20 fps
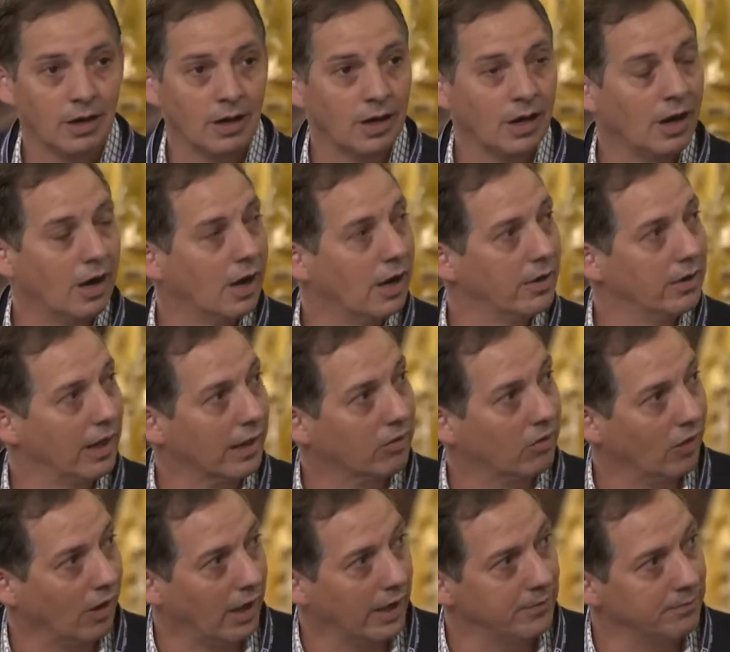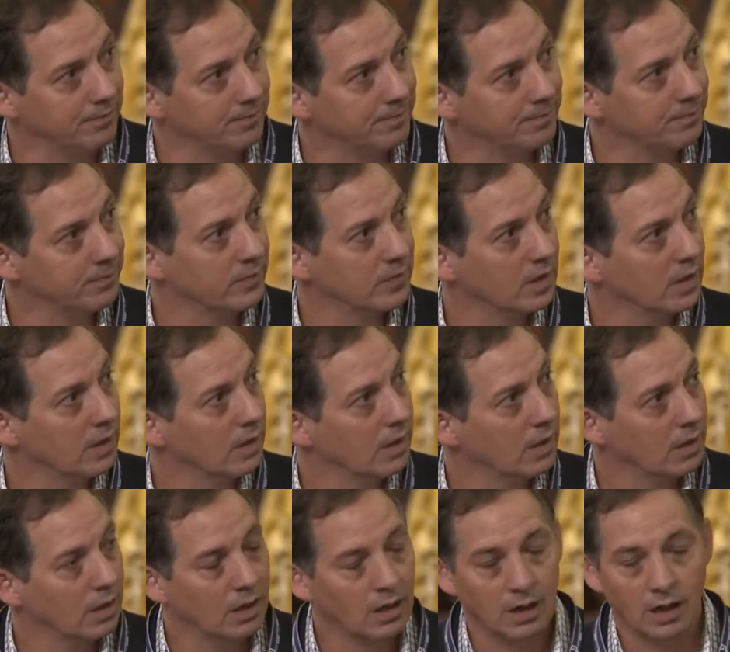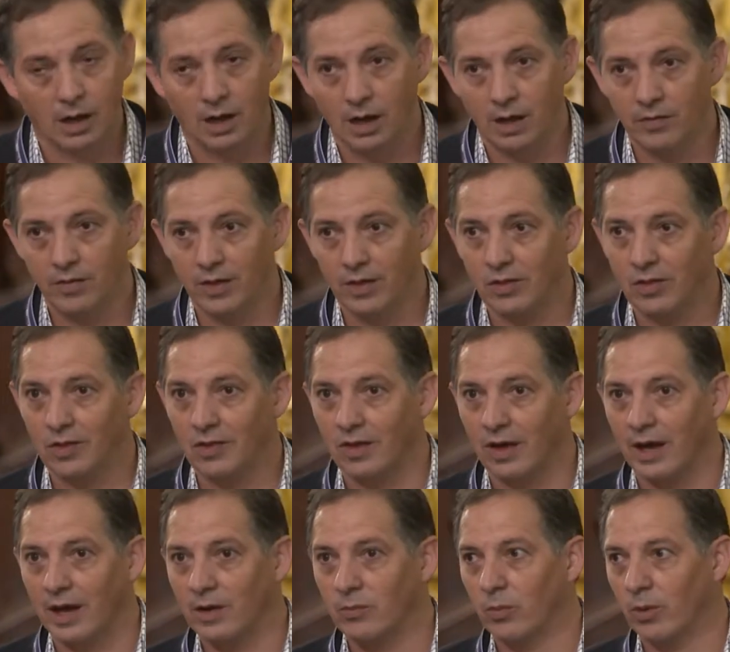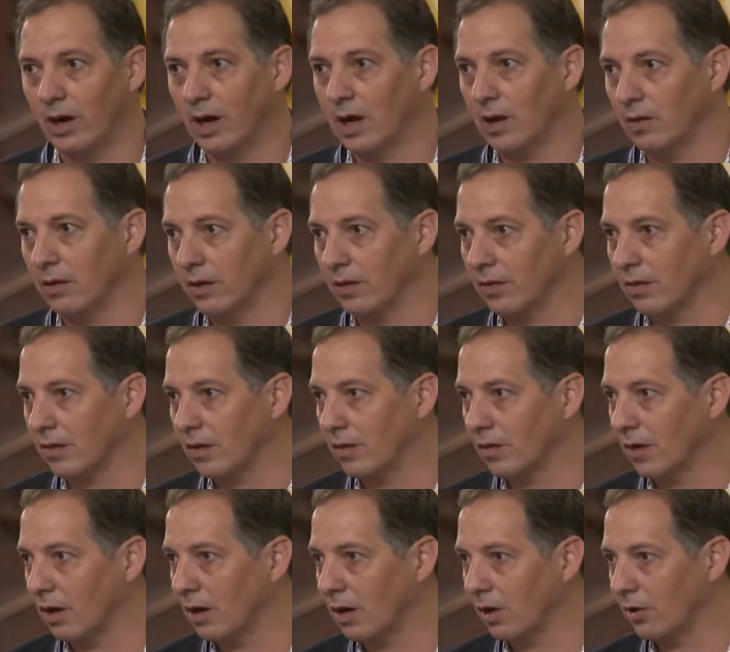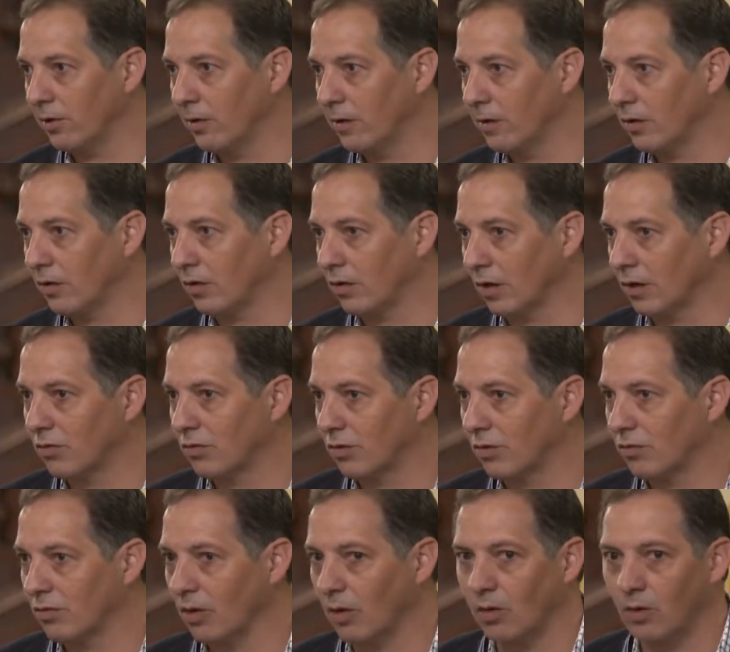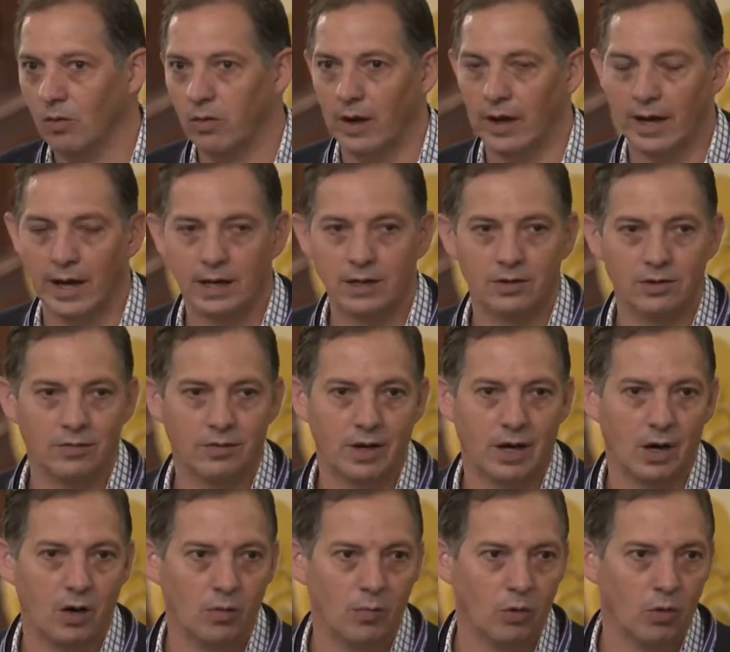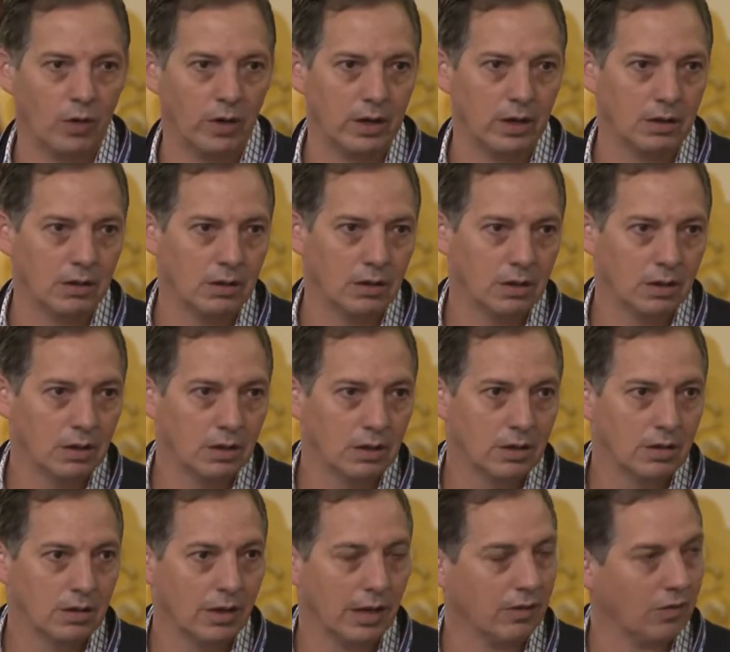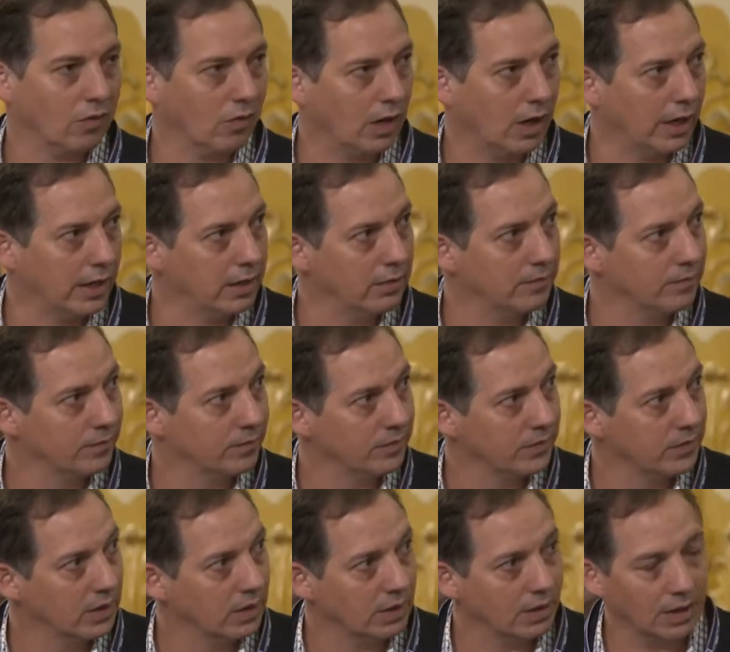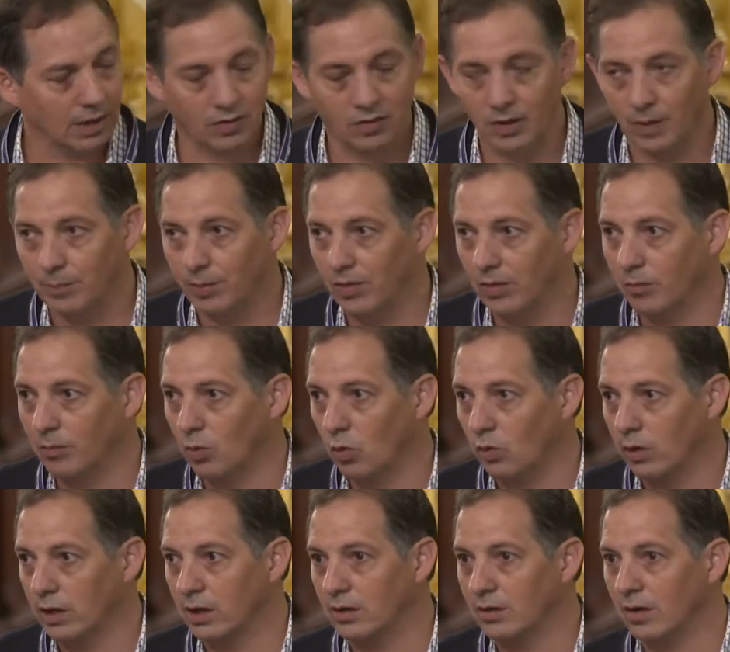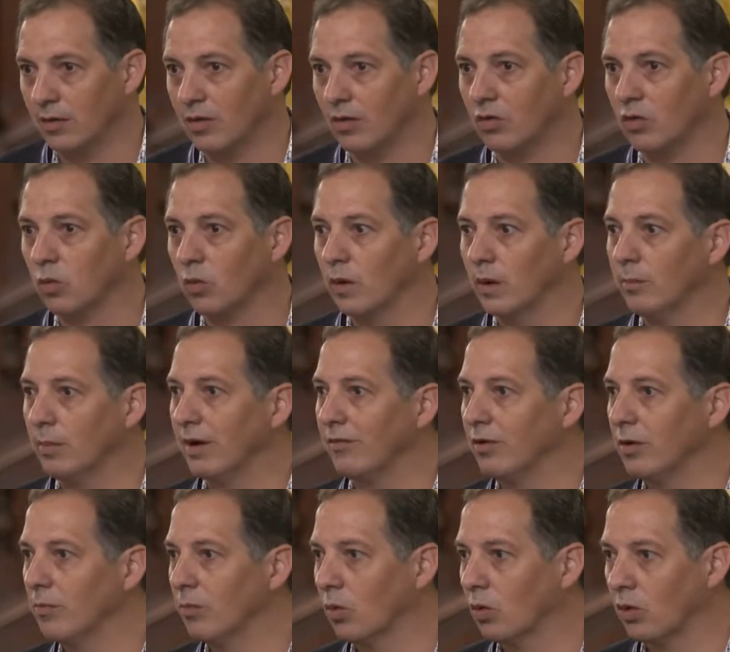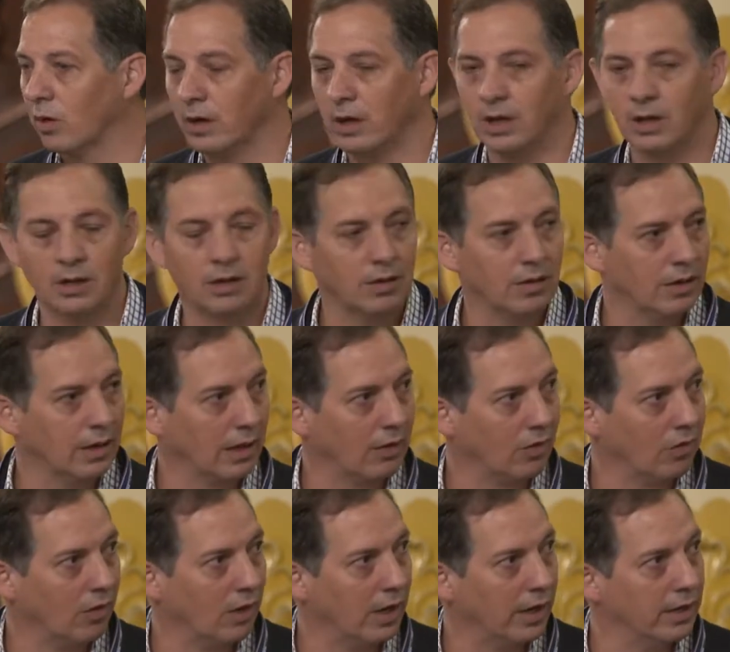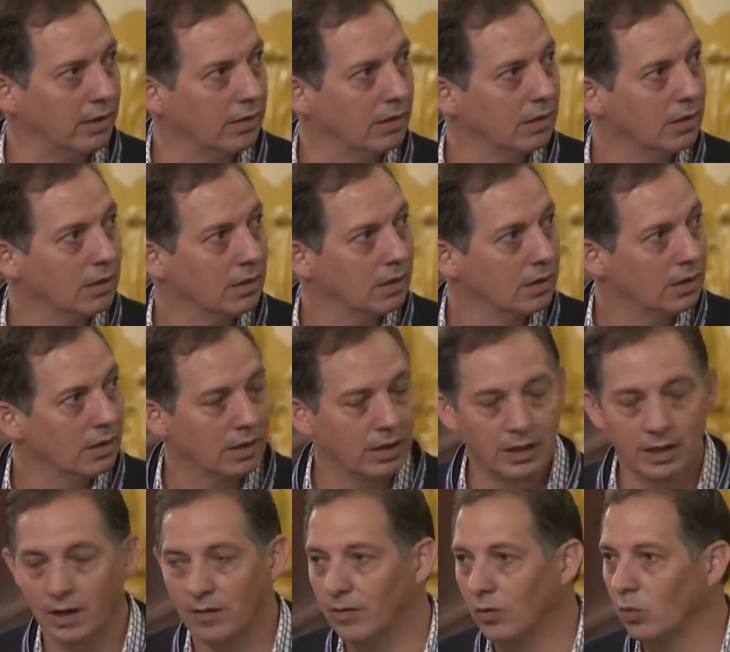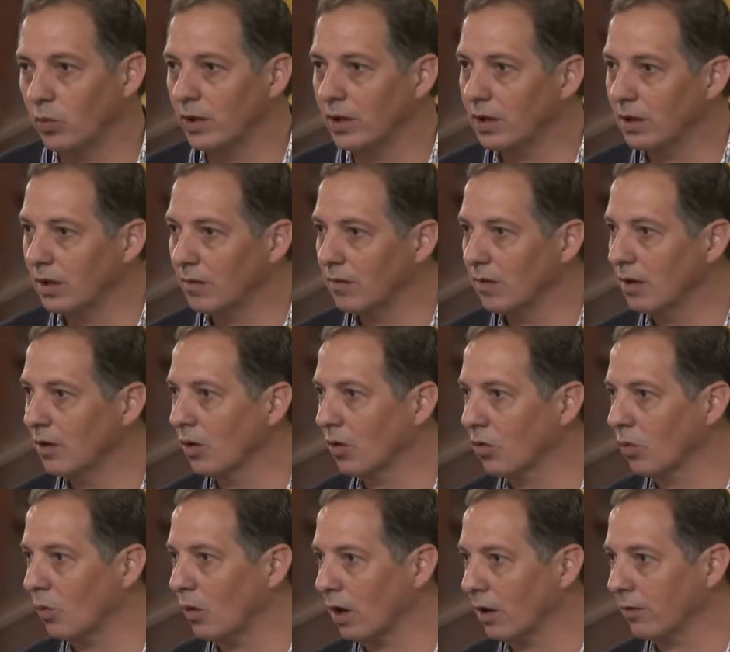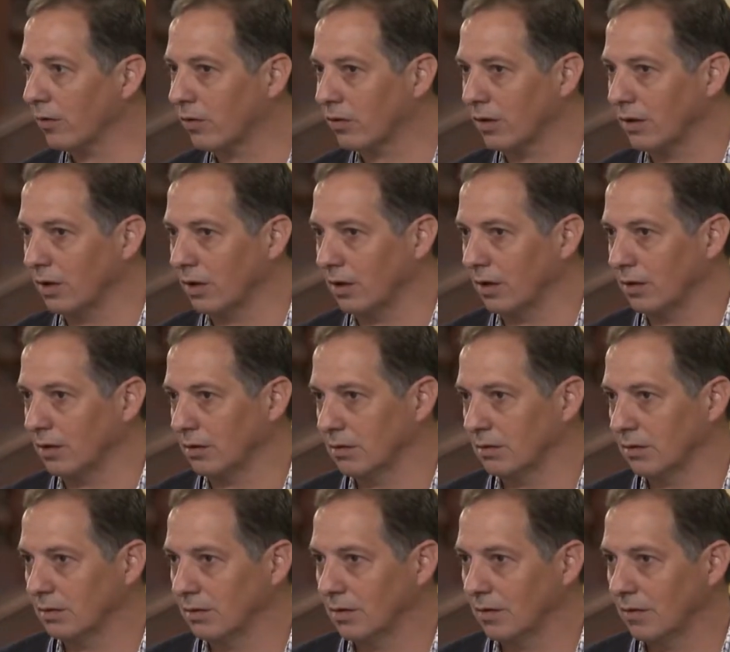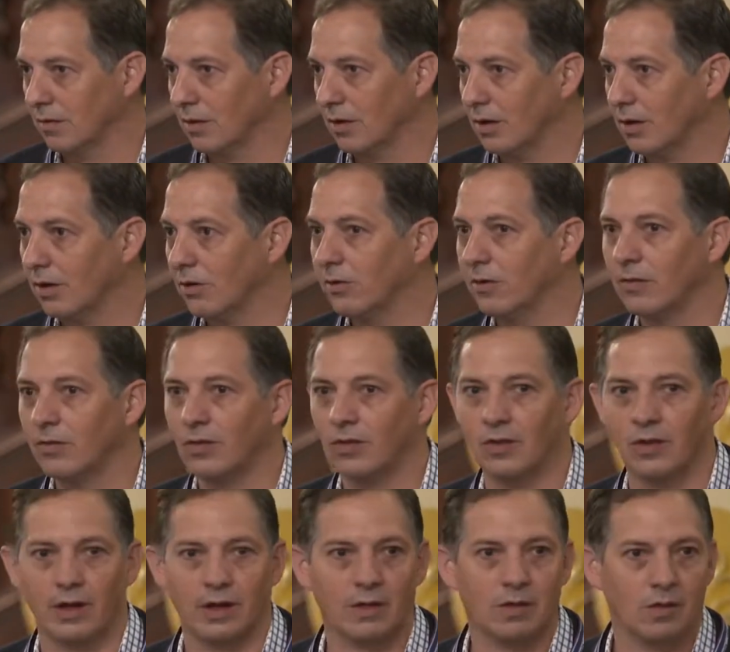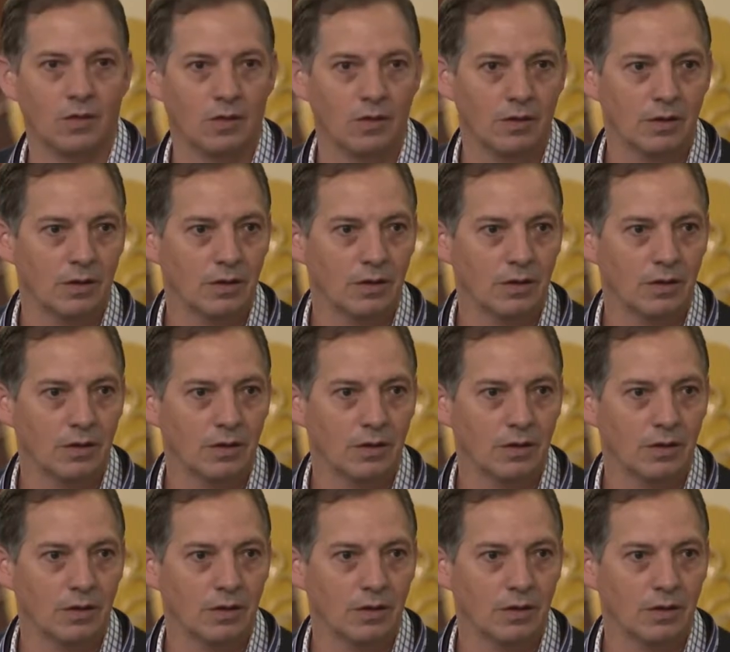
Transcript: Next slide. This is Ed Rollins. He's 106 years old, active cowboy. Next slide. Gets up in the morning, does a swim every morning. Next slide. And on the weekend, he goes water skiing. He's 106.